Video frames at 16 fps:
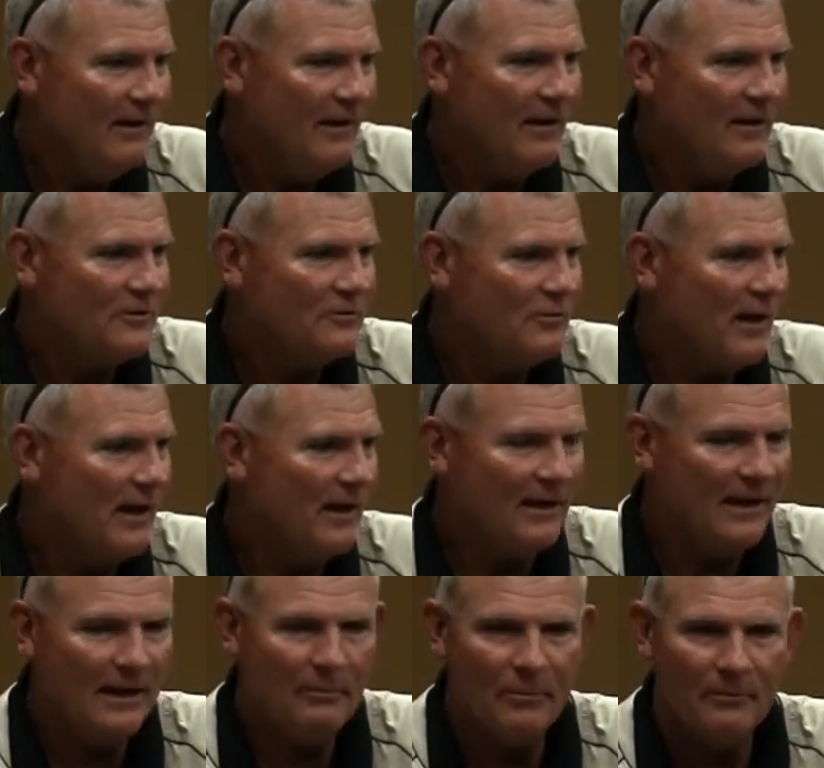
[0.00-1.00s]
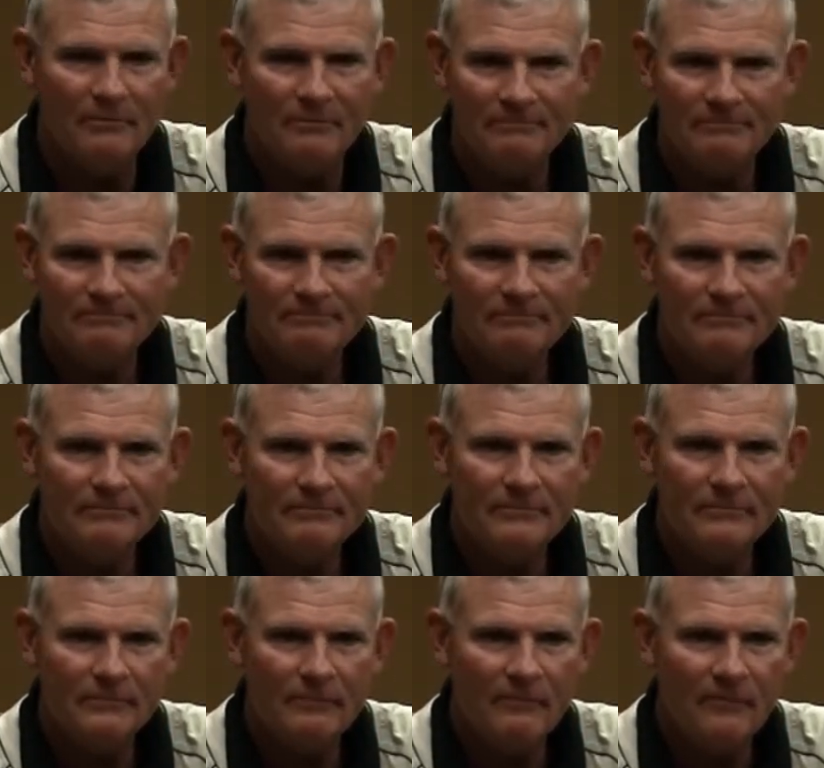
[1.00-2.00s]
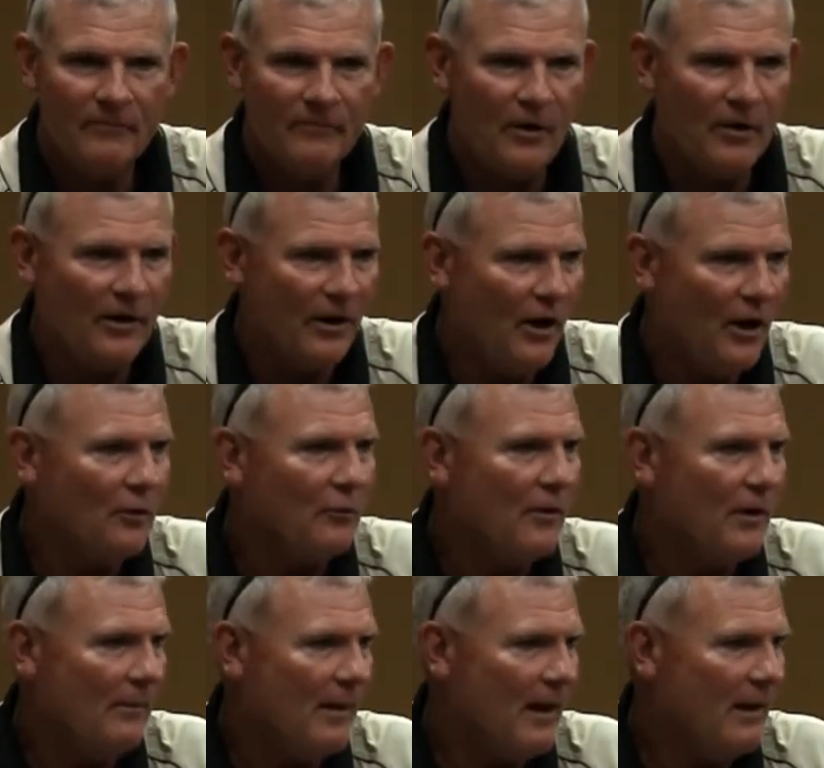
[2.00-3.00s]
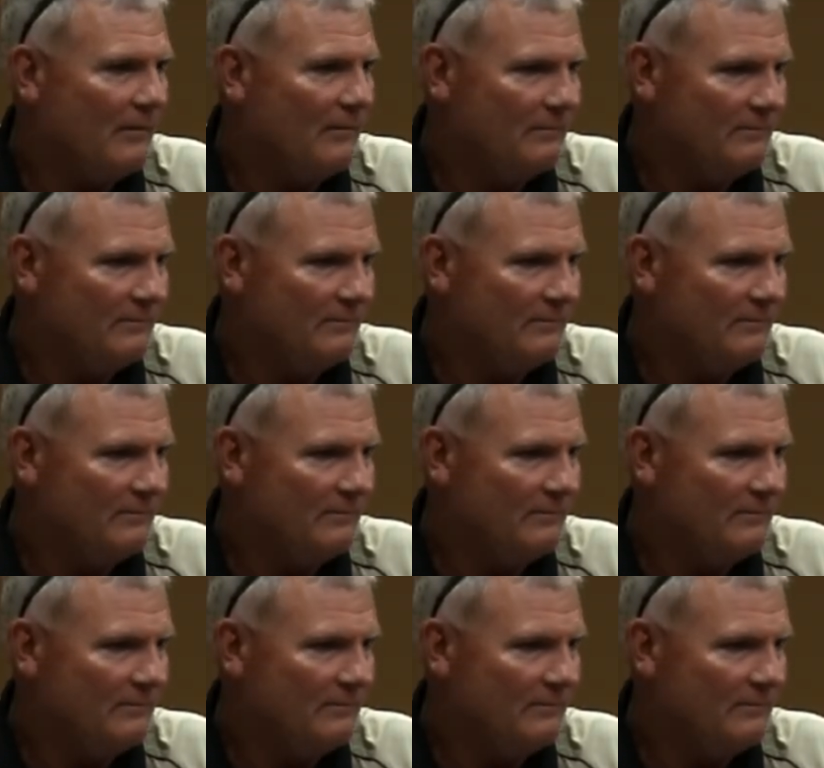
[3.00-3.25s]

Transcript: is trying to keep them very hungry about